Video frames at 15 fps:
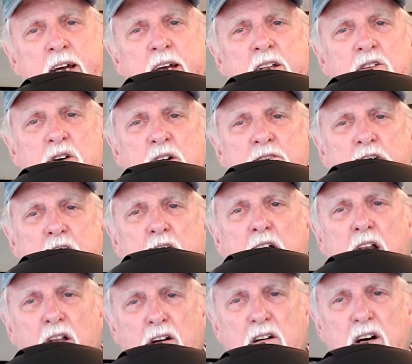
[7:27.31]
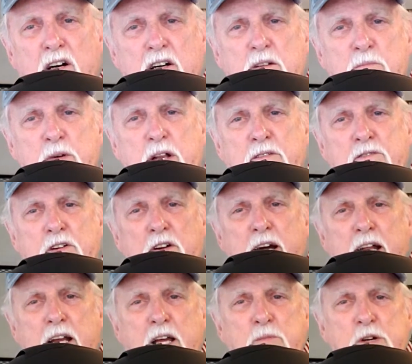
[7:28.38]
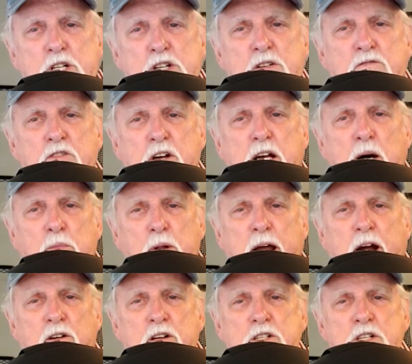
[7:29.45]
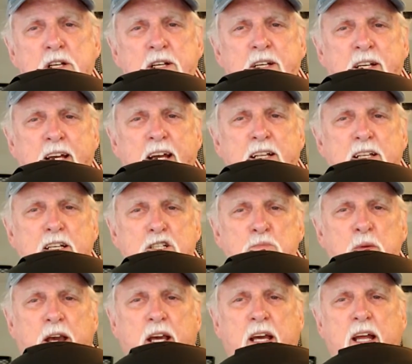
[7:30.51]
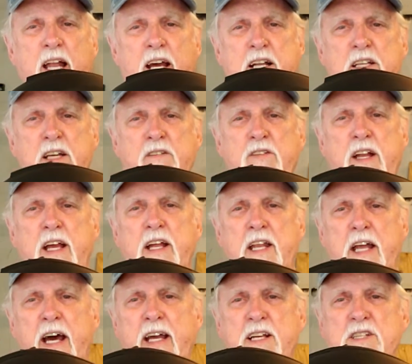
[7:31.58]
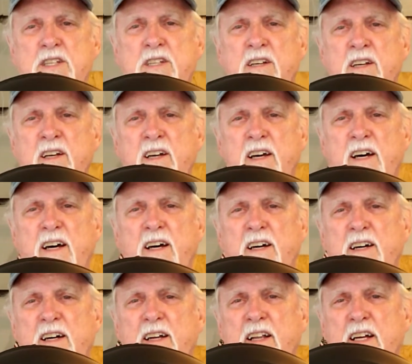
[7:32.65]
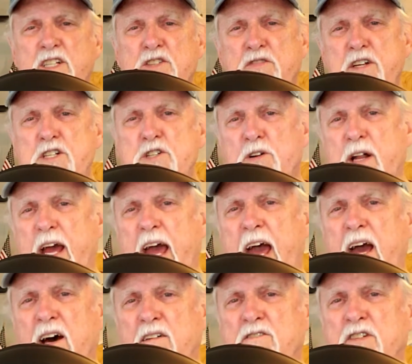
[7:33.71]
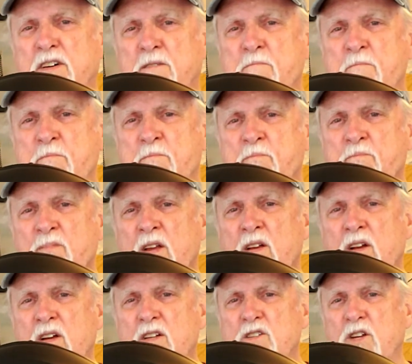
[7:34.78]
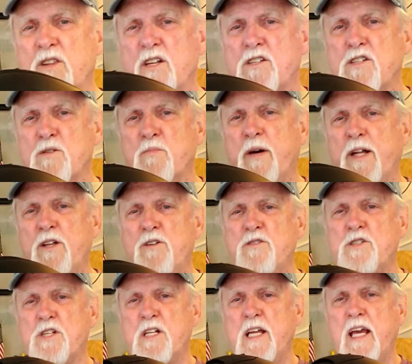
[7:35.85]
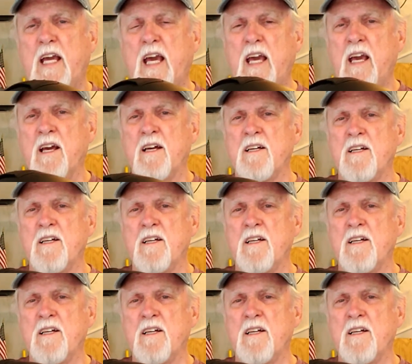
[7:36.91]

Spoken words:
nor very long, but if you're out of commission for a couple hours, it does make connectivity nice, a nice feature to have. So this is my new Siddiqui